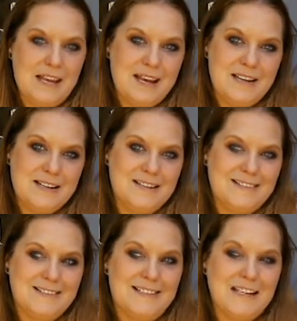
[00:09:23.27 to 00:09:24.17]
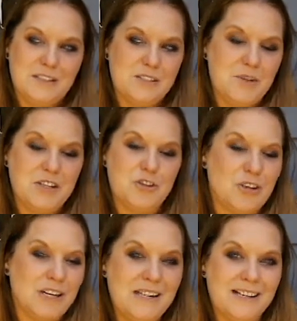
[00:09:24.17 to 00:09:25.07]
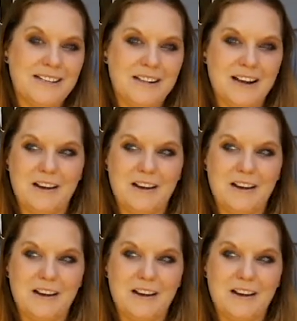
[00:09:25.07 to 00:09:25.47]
they need to be treated,